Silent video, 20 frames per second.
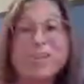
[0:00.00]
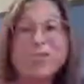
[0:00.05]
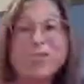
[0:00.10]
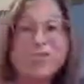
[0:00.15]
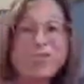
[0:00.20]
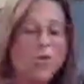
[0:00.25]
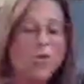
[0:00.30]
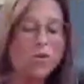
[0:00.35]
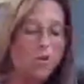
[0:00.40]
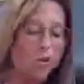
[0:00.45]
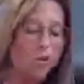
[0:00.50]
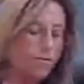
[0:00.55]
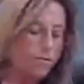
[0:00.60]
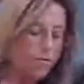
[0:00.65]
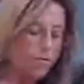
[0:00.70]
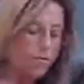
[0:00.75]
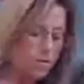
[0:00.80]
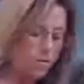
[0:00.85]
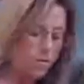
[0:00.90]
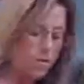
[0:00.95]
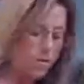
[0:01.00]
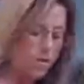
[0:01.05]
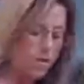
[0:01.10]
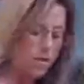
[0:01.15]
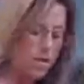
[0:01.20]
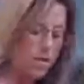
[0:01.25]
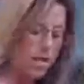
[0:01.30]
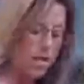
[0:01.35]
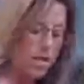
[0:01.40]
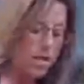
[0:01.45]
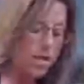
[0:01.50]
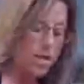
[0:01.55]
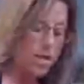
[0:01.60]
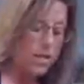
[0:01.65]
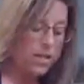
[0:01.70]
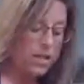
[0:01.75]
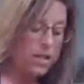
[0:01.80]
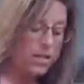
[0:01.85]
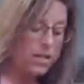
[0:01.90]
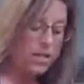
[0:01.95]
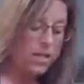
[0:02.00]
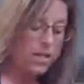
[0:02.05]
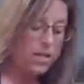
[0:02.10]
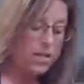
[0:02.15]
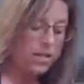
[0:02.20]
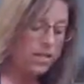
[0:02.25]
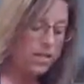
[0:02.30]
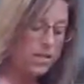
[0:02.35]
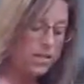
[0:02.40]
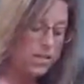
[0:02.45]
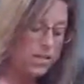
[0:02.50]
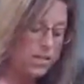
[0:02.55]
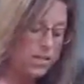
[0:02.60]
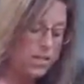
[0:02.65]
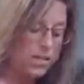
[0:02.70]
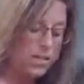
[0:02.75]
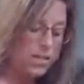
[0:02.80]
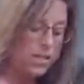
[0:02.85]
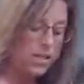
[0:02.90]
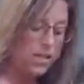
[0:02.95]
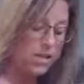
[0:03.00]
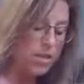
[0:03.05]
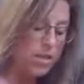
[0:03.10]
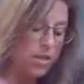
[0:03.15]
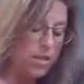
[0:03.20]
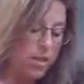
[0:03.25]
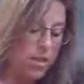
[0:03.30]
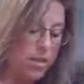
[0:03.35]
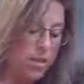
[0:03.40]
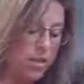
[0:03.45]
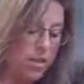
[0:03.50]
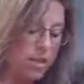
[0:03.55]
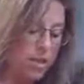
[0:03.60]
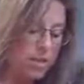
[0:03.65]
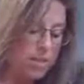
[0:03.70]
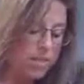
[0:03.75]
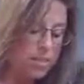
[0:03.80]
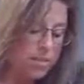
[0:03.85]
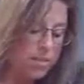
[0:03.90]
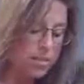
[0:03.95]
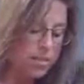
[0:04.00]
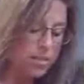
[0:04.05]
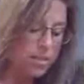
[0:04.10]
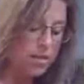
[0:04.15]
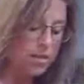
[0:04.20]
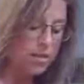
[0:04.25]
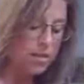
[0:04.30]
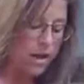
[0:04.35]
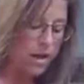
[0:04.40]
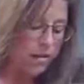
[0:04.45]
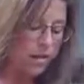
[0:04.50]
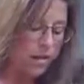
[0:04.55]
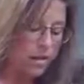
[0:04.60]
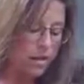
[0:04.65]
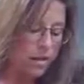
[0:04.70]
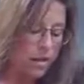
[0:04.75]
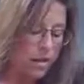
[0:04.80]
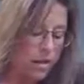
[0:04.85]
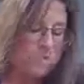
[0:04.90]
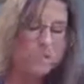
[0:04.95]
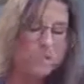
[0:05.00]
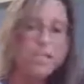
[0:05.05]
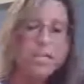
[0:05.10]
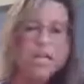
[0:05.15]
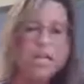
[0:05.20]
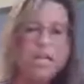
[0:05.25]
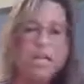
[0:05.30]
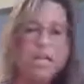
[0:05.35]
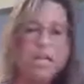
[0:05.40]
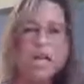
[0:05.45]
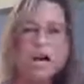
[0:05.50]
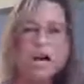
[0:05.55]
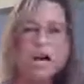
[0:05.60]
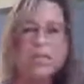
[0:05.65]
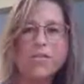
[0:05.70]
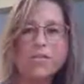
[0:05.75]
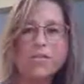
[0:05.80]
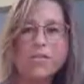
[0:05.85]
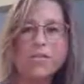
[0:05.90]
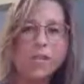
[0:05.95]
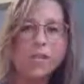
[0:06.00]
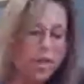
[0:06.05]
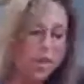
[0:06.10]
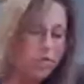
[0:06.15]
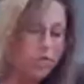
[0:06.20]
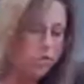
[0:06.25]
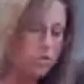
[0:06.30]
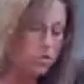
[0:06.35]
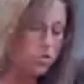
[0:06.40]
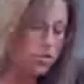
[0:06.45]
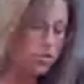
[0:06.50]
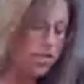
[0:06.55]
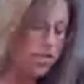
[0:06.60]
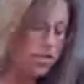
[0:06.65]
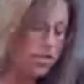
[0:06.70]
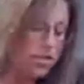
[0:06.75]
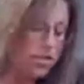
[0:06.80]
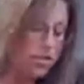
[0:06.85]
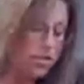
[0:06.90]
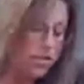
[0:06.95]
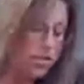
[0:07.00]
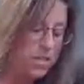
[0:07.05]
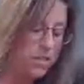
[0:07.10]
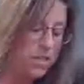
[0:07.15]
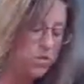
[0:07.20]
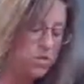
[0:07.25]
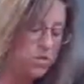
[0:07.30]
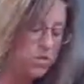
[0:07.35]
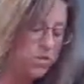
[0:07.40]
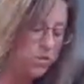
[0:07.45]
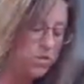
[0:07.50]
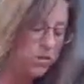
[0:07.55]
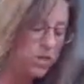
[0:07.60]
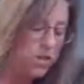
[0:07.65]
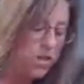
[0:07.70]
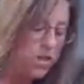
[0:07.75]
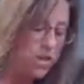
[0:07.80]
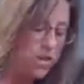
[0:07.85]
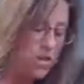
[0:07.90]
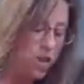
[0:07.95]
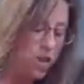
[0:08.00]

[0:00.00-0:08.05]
tell you though, if you're got a delicate stomach, traveling probably is not the time to try something too